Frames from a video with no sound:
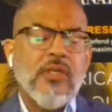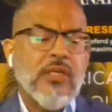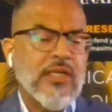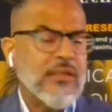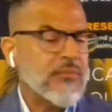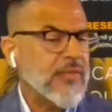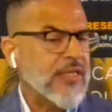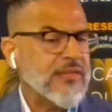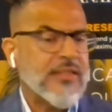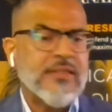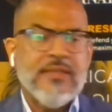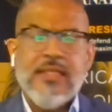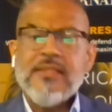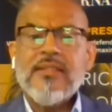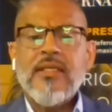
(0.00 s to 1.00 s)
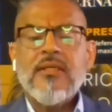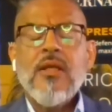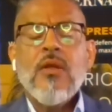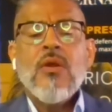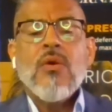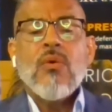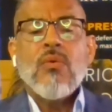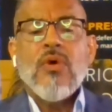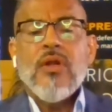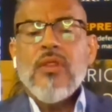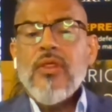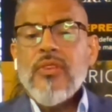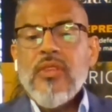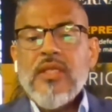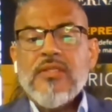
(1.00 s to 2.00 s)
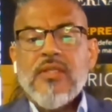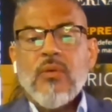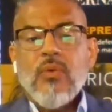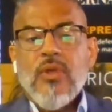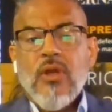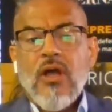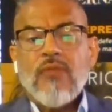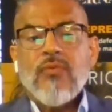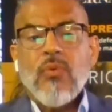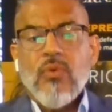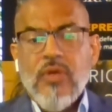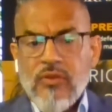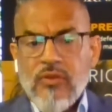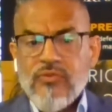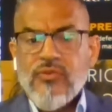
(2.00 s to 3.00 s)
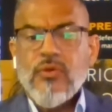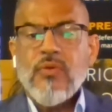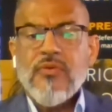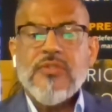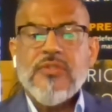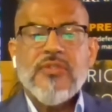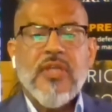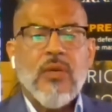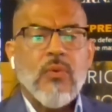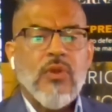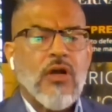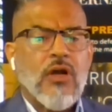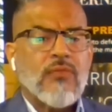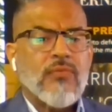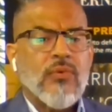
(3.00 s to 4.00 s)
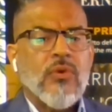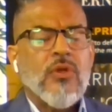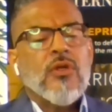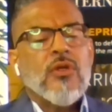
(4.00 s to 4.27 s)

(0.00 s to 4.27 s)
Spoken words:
And as I said, one of the things that we offer, one of the services that we offer